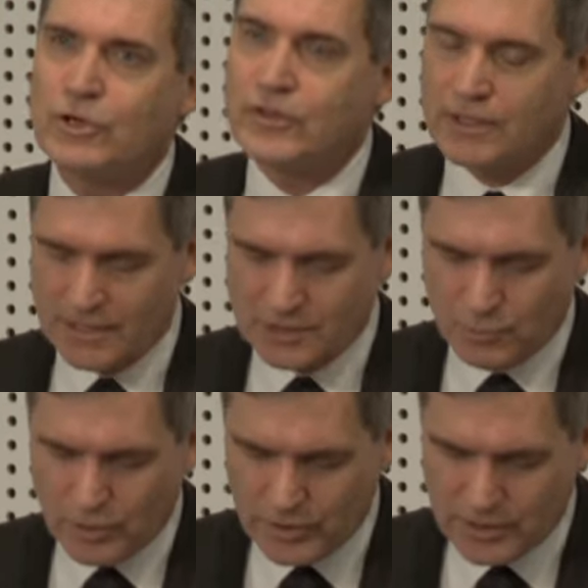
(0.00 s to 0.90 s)
I think that's
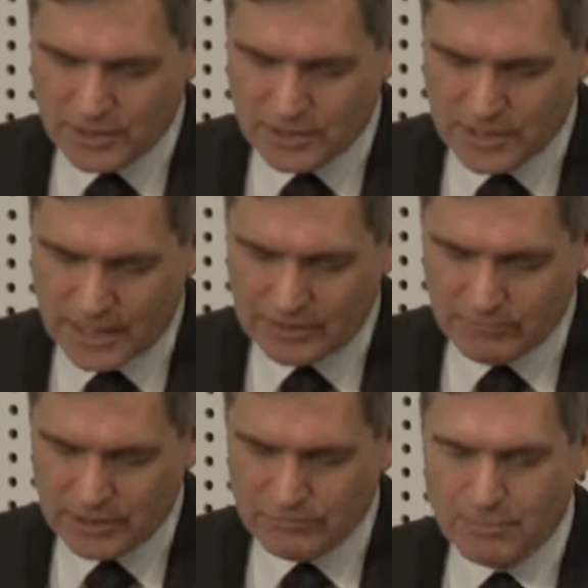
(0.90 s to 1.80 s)
what today
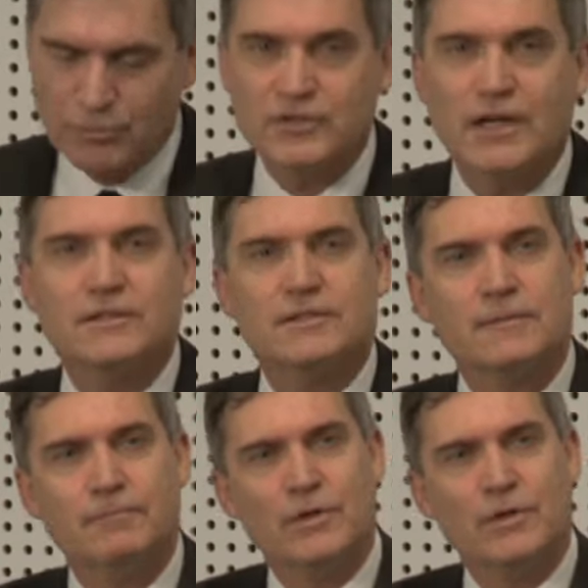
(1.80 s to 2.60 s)
really represents.